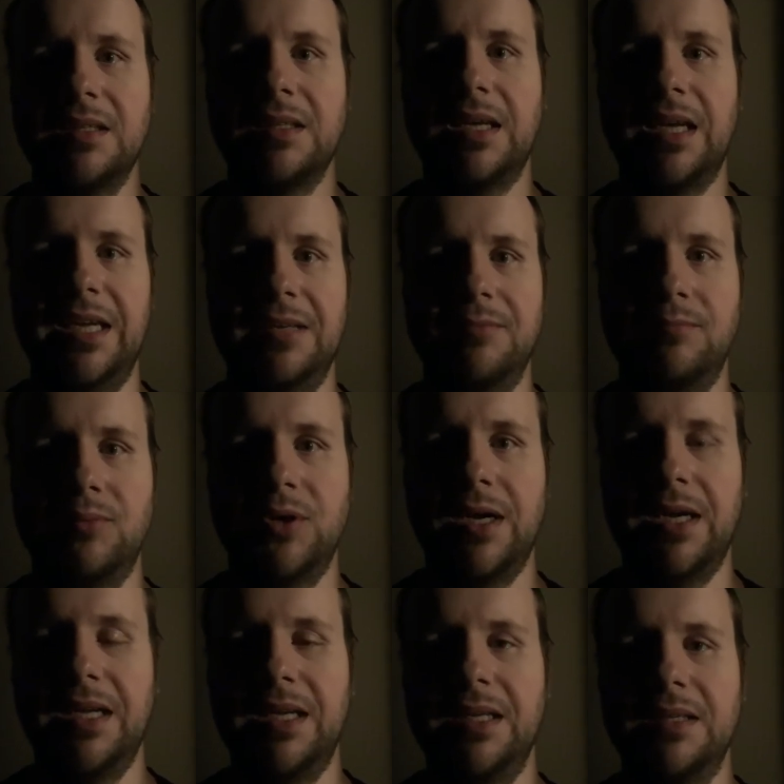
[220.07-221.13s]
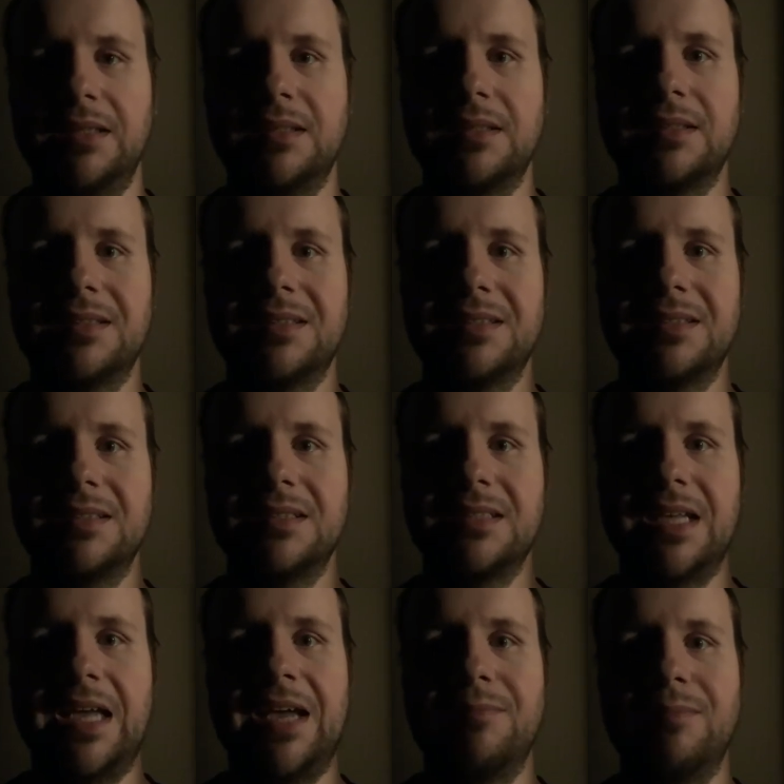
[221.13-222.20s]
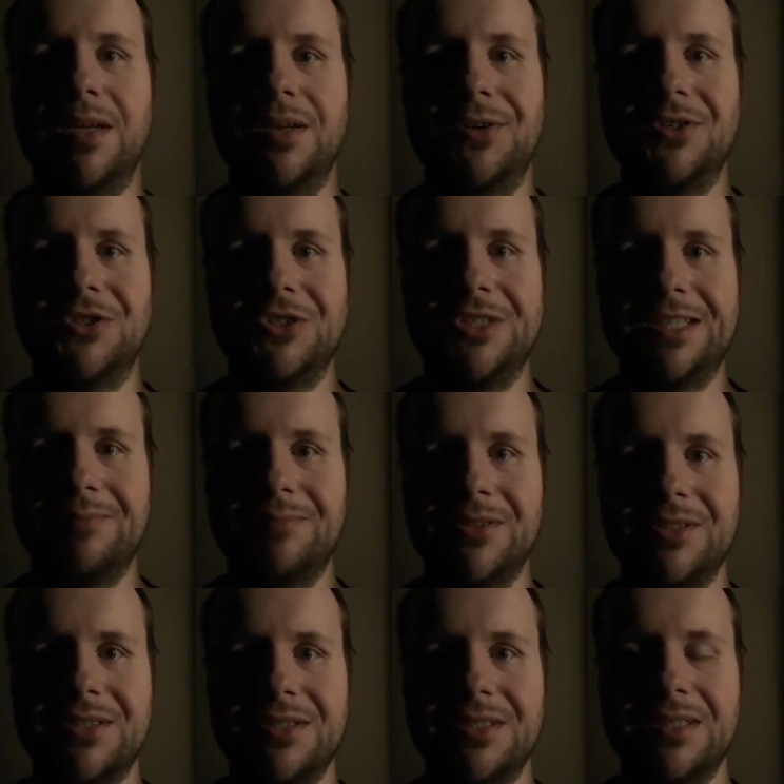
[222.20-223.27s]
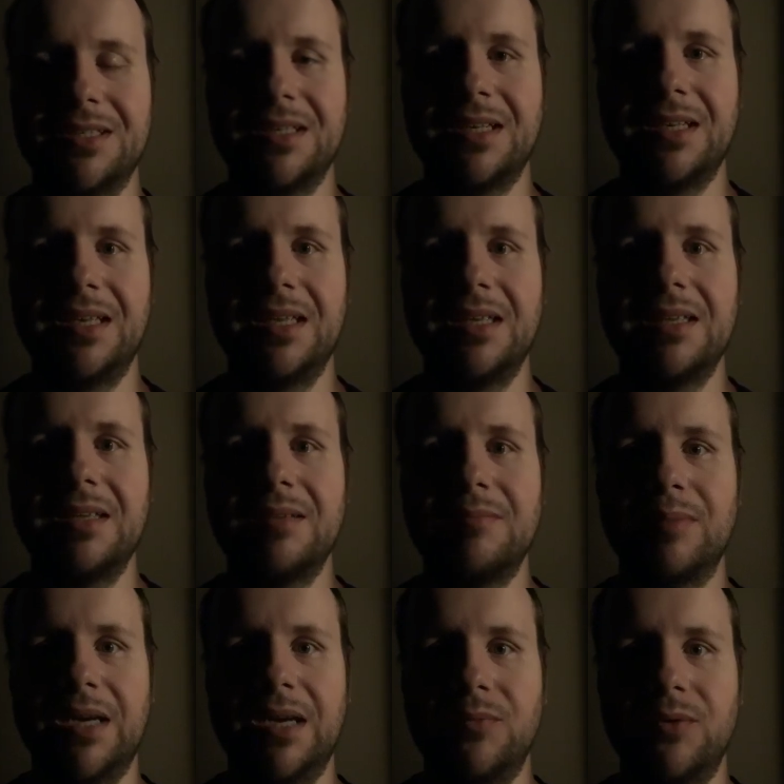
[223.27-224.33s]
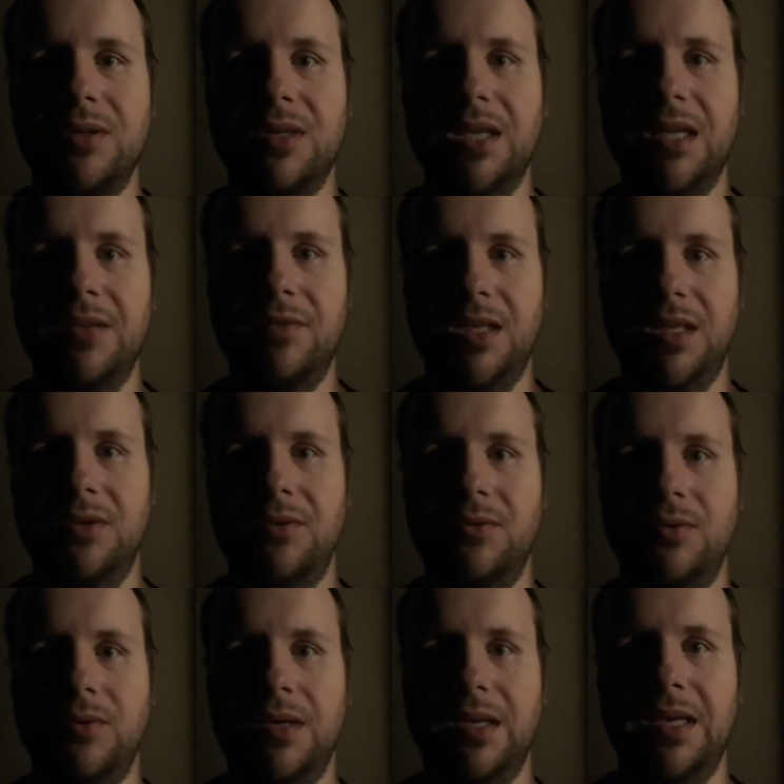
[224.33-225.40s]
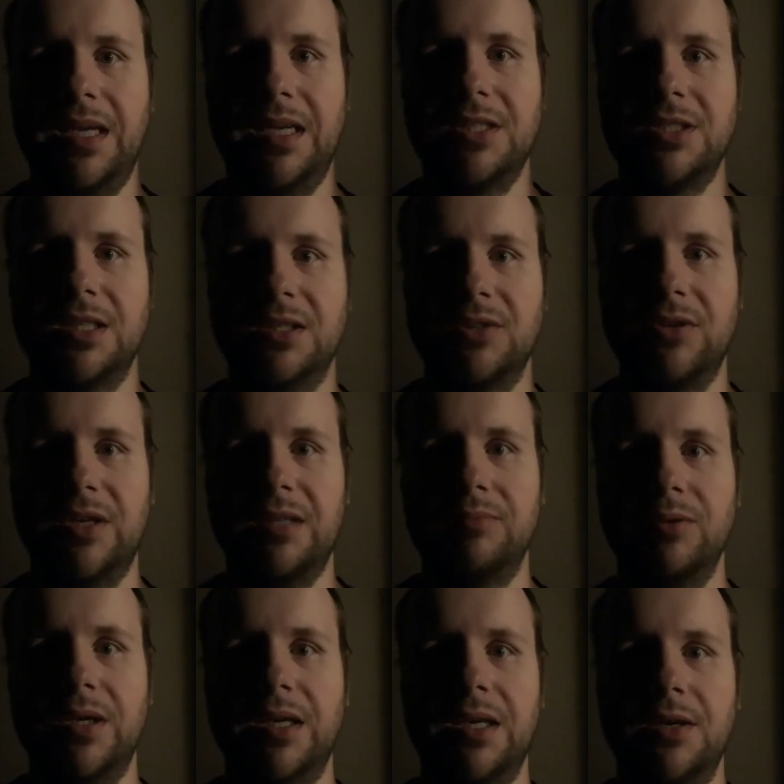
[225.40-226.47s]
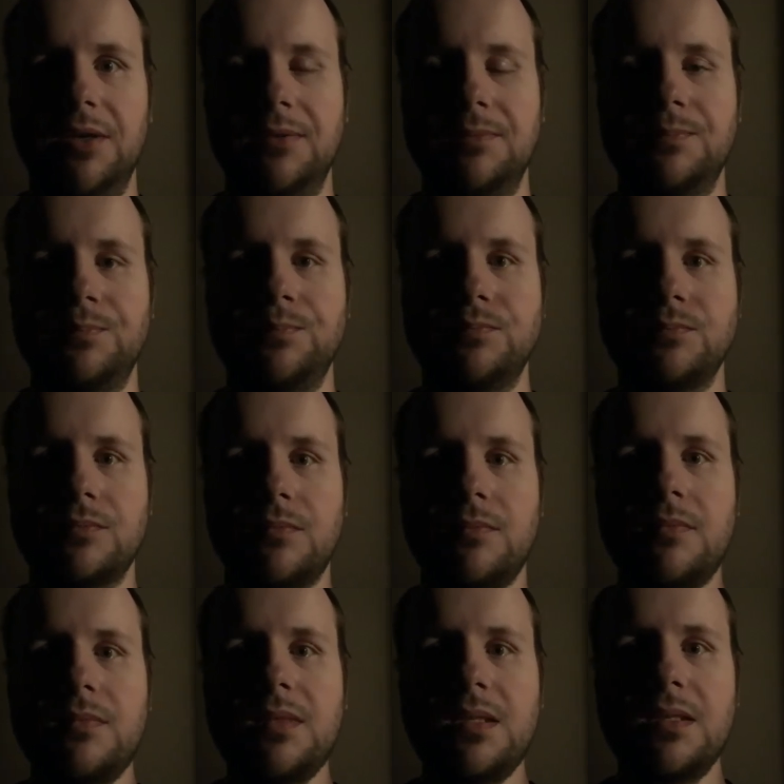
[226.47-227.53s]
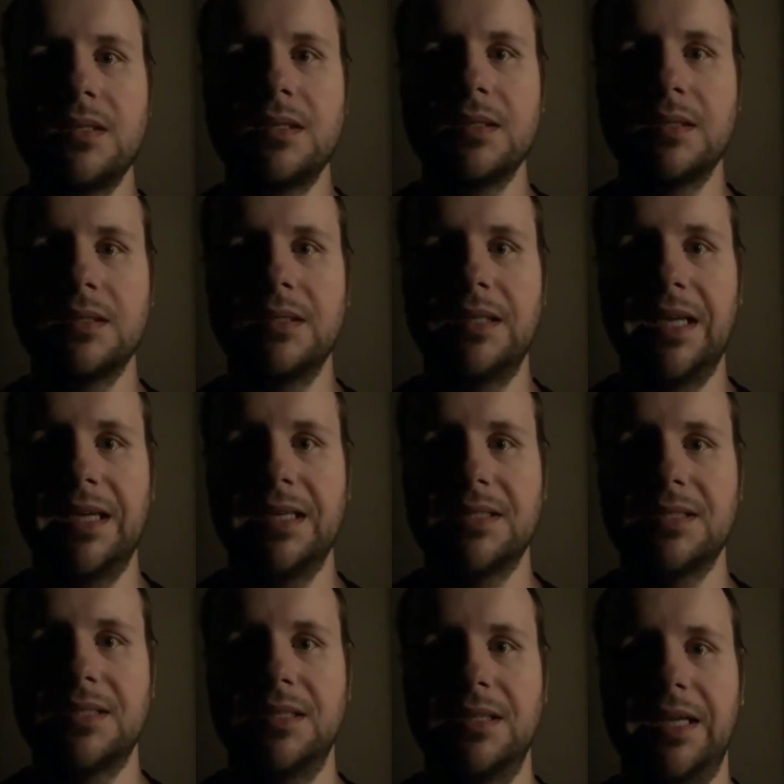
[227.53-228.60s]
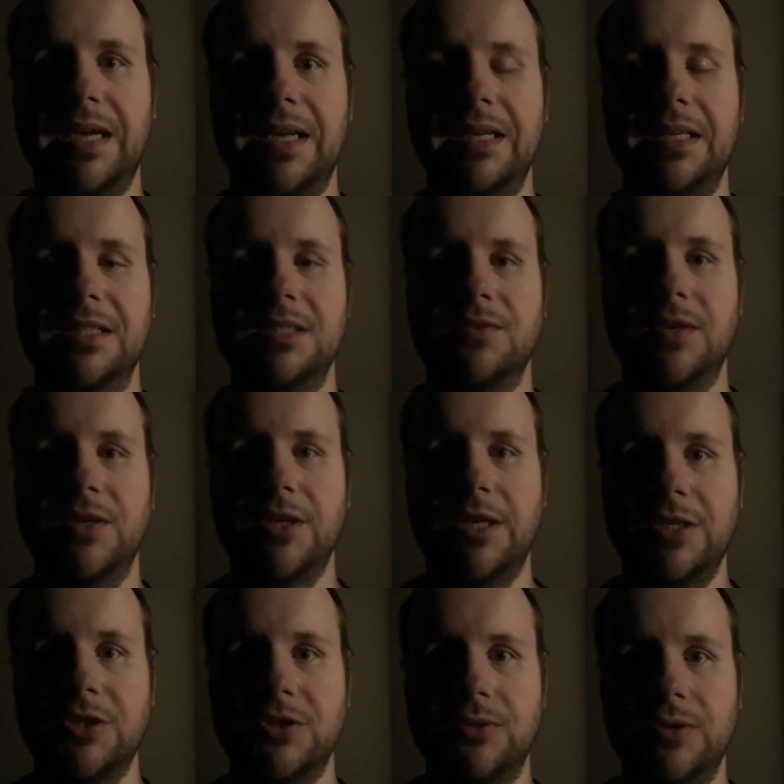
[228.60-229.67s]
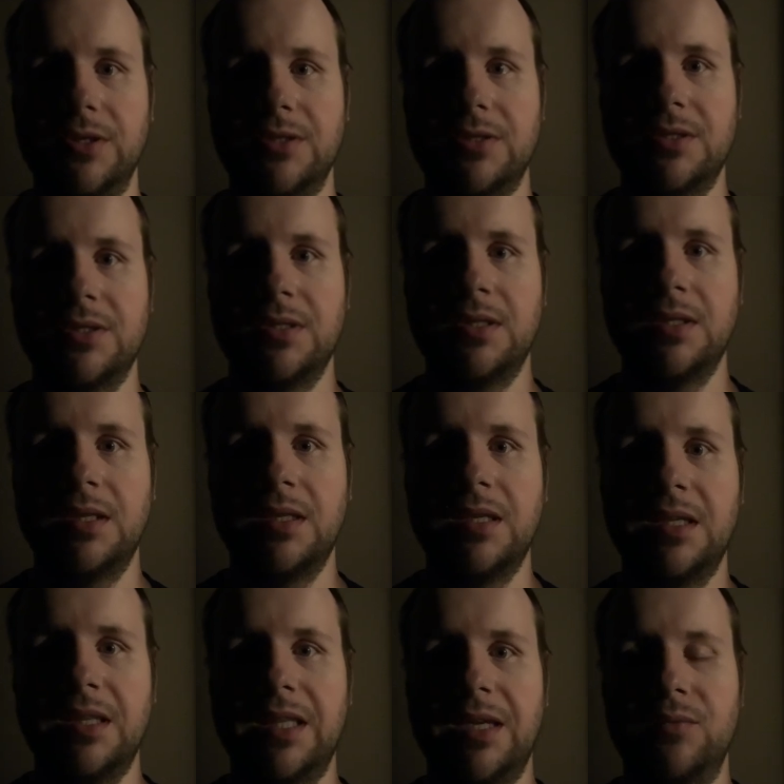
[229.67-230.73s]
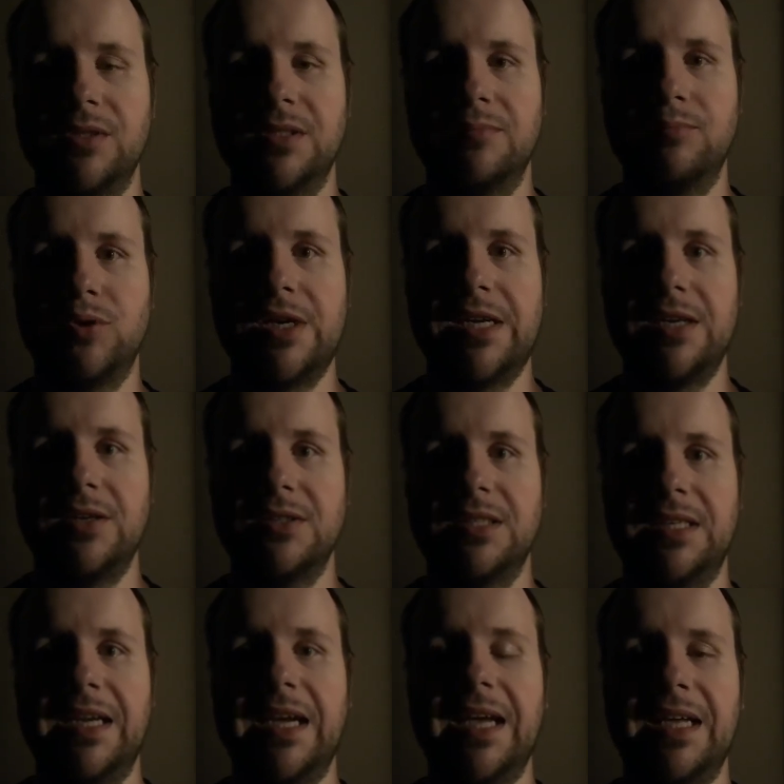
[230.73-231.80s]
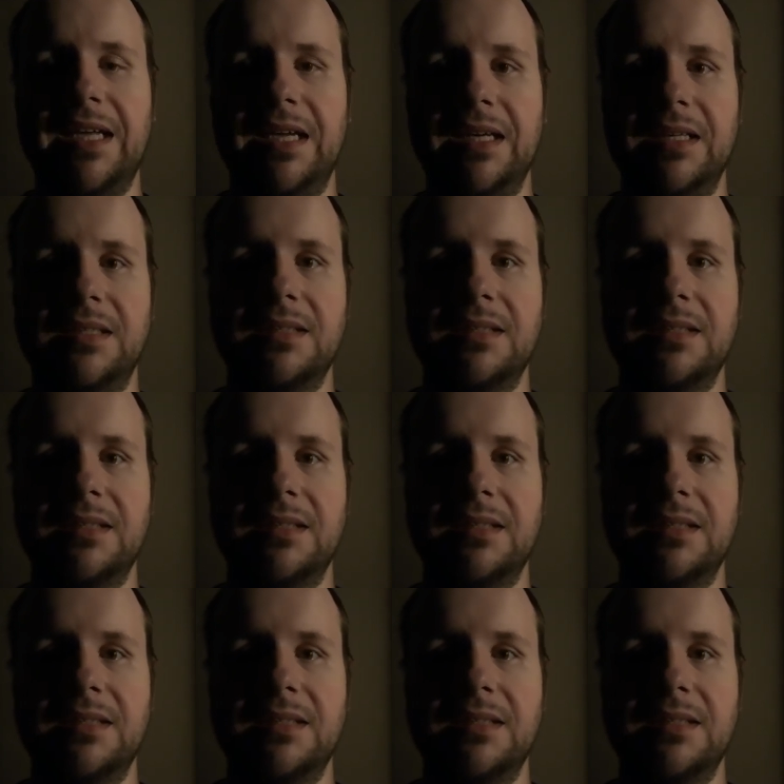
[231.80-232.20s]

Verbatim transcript: and pray to have better dreams. But I will give you an ancient Greek prayer next that is very short, that was a prayer to Gaia